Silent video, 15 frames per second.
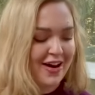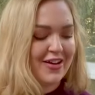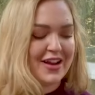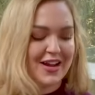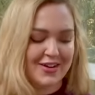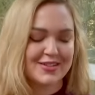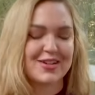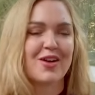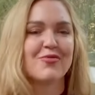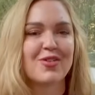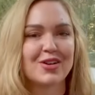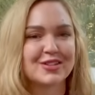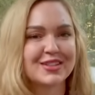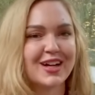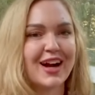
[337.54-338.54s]
here's our
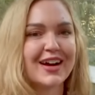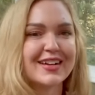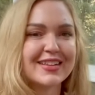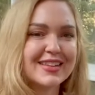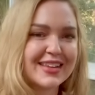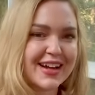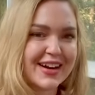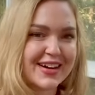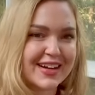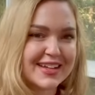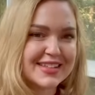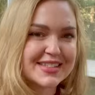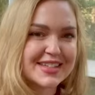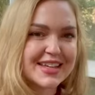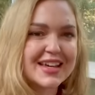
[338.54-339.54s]
World card, there it
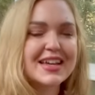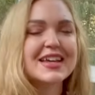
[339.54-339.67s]
is.